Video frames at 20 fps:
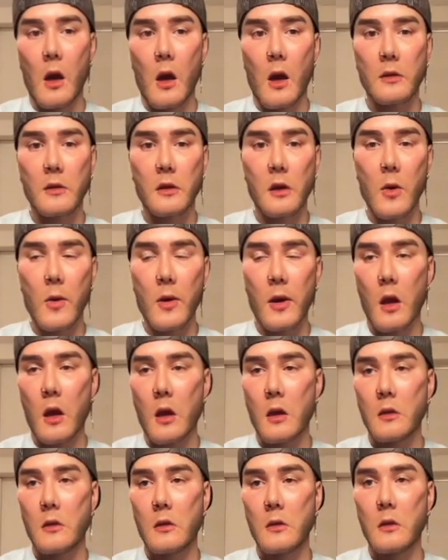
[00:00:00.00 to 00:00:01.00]
How's it going
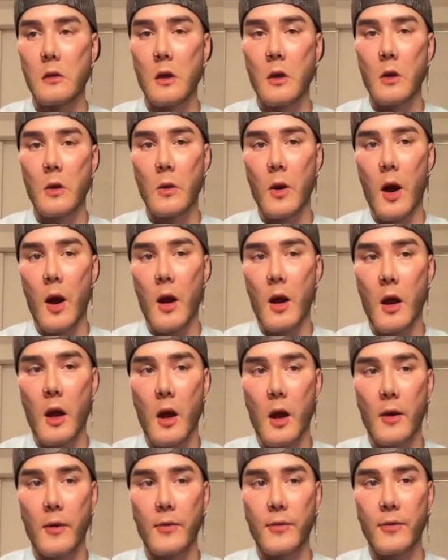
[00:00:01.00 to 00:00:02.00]
guys? So I
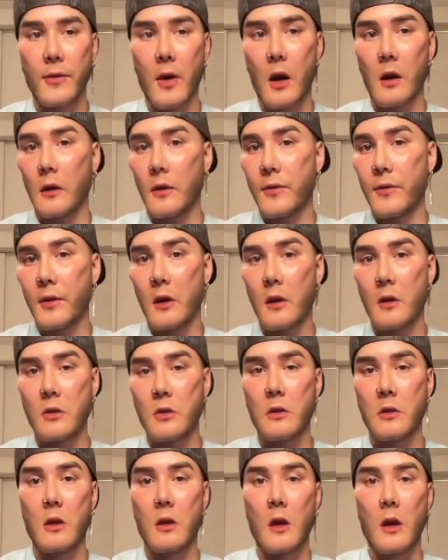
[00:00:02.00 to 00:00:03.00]
have finally
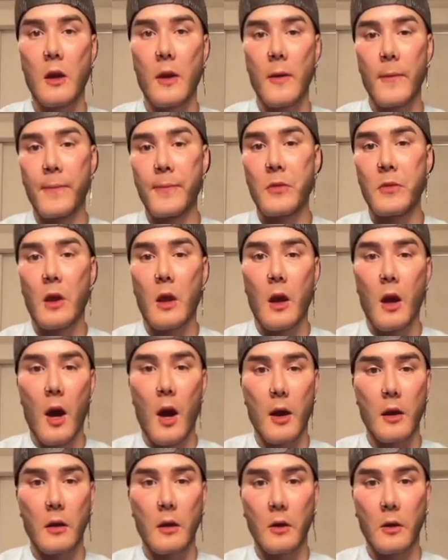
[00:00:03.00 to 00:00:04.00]
finished the
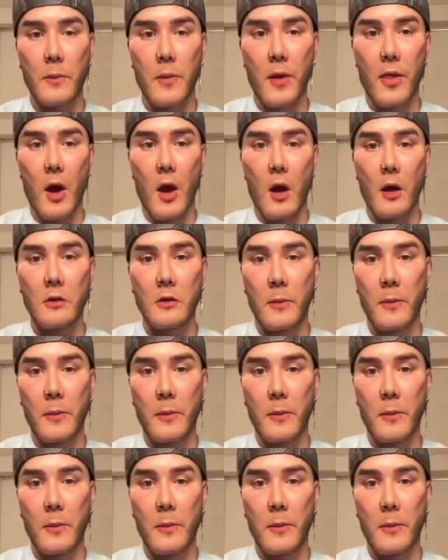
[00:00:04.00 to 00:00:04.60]
high yield pathology